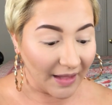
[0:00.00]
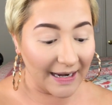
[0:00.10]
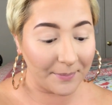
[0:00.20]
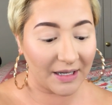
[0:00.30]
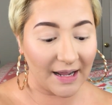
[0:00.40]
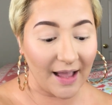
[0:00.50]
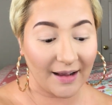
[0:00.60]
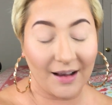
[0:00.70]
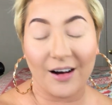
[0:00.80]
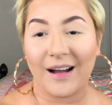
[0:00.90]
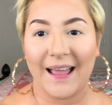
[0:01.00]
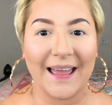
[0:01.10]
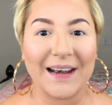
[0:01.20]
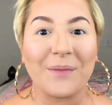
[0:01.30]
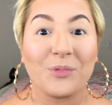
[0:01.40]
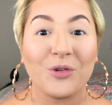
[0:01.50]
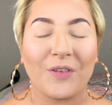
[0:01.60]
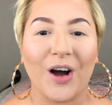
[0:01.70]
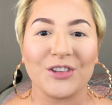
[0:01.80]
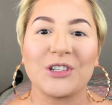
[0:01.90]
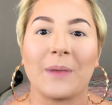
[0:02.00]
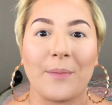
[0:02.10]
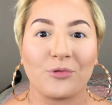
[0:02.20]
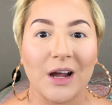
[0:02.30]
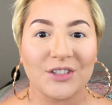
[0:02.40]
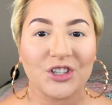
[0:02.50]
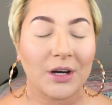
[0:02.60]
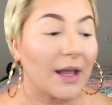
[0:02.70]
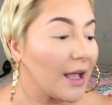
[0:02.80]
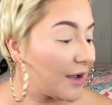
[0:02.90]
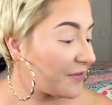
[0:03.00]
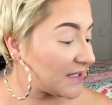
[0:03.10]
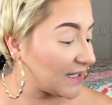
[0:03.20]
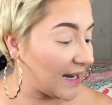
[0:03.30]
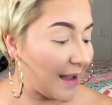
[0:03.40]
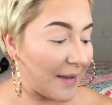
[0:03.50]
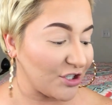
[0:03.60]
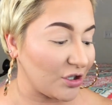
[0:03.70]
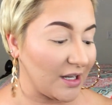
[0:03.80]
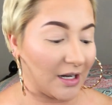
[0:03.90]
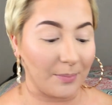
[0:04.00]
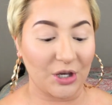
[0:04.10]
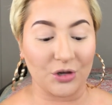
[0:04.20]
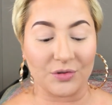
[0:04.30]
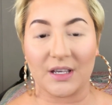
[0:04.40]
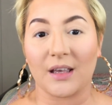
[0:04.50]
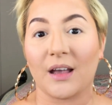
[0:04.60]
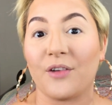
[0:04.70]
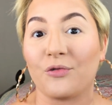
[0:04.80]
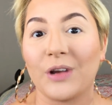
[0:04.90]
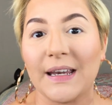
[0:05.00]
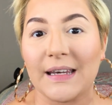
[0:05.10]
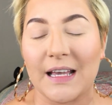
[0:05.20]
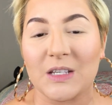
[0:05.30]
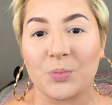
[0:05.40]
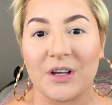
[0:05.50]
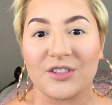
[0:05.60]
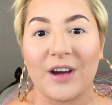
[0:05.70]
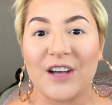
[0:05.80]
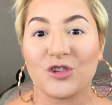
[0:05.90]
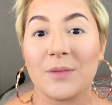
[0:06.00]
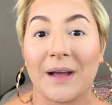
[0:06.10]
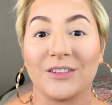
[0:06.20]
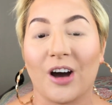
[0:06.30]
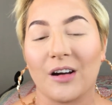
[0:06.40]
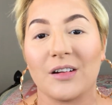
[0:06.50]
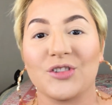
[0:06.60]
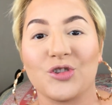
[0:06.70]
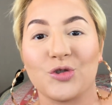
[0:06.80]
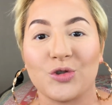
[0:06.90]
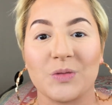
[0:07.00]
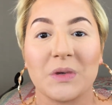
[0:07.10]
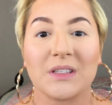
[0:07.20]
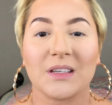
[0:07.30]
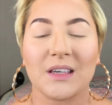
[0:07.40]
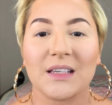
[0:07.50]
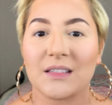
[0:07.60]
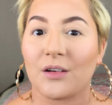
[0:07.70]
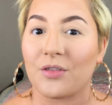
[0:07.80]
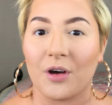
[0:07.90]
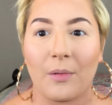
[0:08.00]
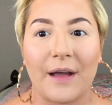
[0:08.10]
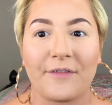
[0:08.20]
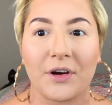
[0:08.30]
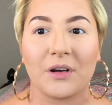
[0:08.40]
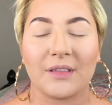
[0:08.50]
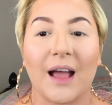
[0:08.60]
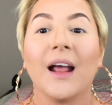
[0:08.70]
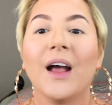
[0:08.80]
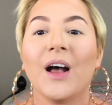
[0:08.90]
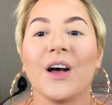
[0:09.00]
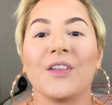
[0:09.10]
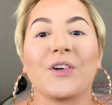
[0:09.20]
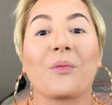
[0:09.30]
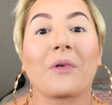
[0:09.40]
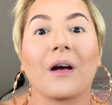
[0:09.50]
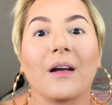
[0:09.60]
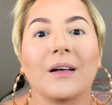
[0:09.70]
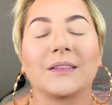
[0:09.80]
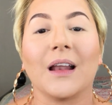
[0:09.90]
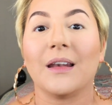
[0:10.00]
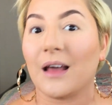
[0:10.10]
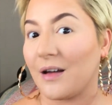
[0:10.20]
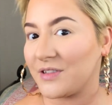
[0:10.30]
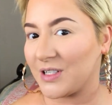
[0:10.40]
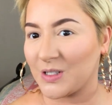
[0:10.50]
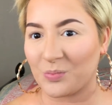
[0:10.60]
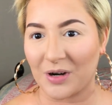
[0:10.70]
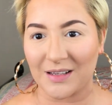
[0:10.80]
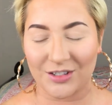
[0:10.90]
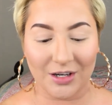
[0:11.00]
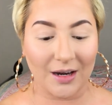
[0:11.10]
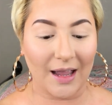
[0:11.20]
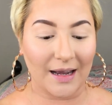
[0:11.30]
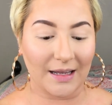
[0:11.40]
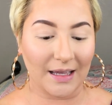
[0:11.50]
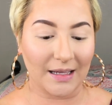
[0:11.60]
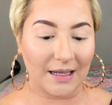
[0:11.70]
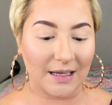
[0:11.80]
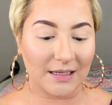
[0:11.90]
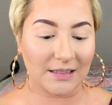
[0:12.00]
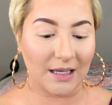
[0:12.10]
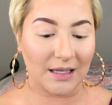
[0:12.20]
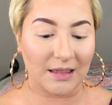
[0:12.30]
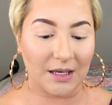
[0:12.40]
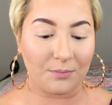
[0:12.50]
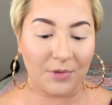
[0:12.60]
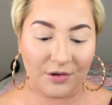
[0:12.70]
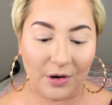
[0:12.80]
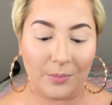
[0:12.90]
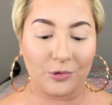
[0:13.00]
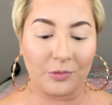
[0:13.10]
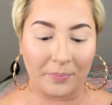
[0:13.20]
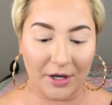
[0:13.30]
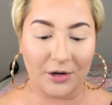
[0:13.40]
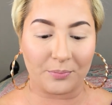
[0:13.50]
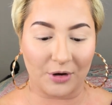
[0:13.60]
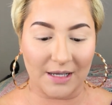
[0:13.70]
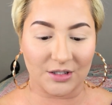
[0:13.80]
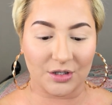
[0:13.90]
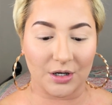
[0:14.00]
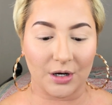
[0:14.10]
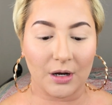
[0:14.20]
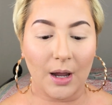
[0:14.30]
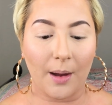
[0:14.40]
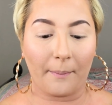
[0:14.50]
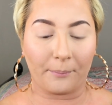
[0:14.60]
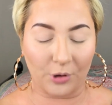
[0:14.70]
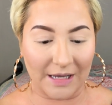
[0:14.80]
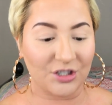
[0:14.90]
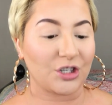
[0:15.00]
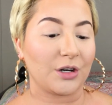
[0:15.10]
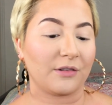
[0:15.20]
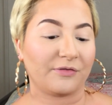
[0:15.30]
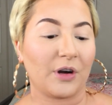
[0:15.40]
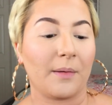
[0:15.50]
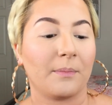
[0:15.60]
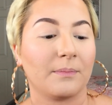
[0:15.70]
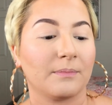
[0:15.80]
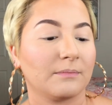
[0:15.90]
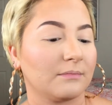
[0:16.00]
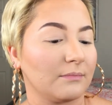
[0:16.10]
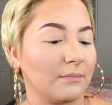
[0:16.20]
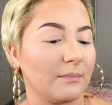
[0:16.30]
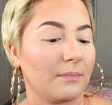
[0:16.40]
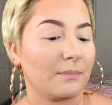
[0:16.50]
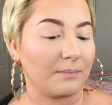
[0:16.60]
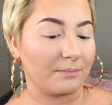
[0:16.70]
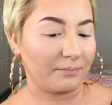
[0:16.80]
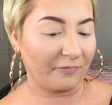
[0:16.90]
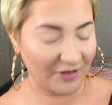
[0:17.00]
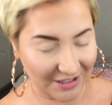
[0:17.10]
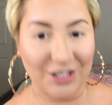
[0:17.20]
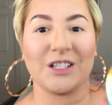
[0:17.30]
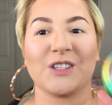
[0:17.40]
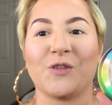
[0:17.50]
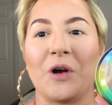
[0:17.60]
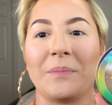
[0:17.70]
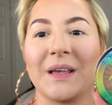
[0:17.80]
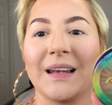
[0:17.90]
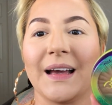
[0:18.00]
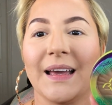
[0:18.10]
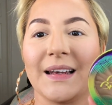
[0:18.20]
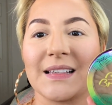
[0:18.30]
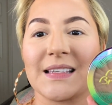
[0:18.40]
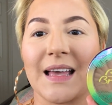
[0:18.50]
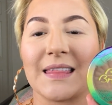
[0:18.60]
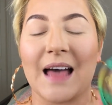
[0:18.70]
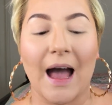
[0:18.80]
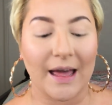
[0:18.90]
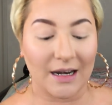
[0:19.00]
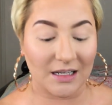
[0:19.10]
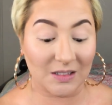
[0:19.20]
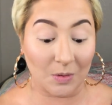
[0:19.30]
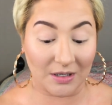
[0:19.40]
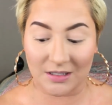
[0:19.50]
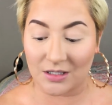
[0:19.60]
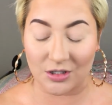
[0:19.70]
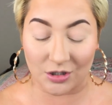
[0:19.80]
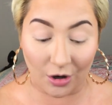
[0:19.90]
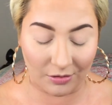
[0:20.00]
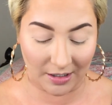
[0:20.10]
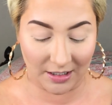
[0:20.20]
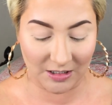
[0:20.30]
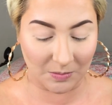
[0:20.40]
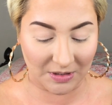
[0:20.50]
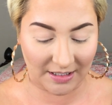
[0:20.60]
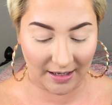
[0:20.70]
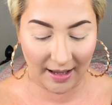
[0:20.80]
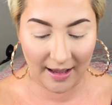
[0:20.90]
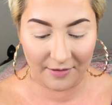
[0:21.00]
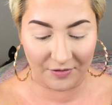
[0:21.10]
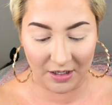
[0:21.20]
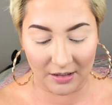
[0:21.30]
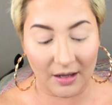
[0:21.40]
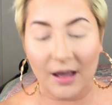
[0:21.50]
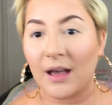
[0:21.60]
And I'm gonna go ahead and move on to my bronzer. For today, I'm actually gonna be using a really nice bronzer. Actually, my daughter introduced me to this, although I've heard that the world loves this bronzer, and it is the Murumuru Butter Bronzer from Physicians Formula. It looks like that, and it smells so good. It smells like heaven.